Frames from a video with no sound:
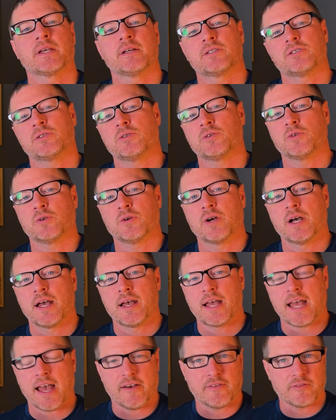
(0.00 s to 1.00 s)
to
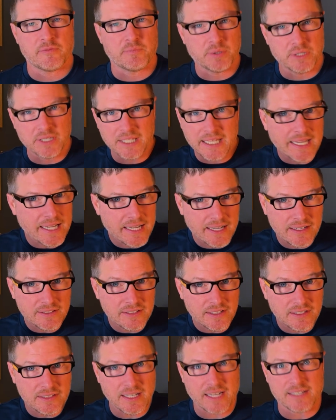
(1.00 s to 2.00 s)
have planned
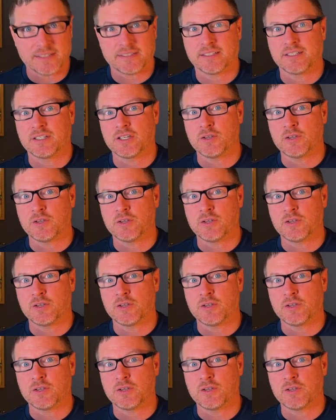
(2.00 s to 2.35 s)
a lesson.